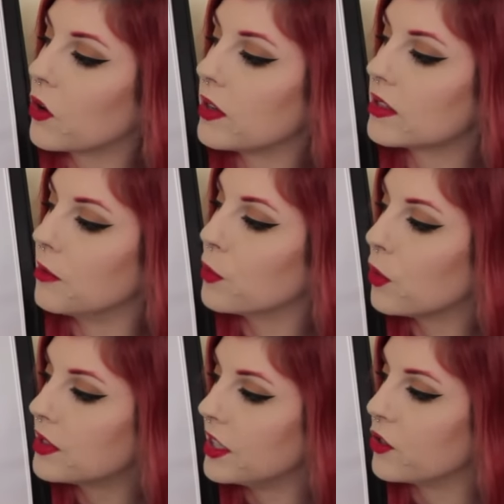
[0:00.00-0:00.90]
we've got some
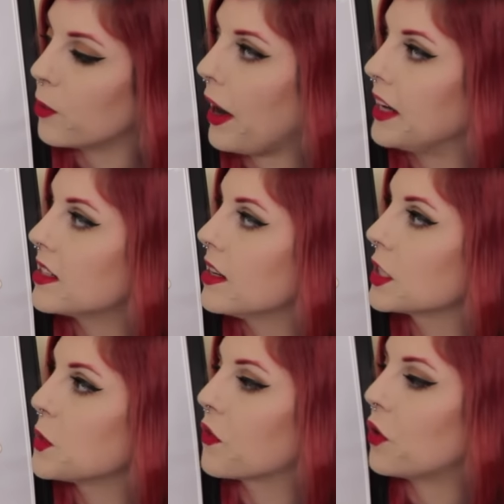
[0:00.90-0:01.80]
more digital
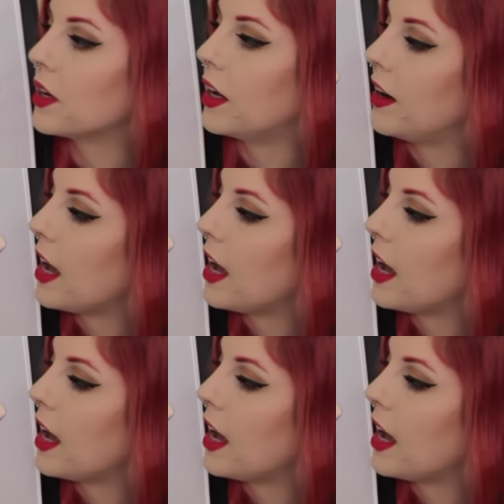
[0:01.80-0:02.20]
paintings, we've got an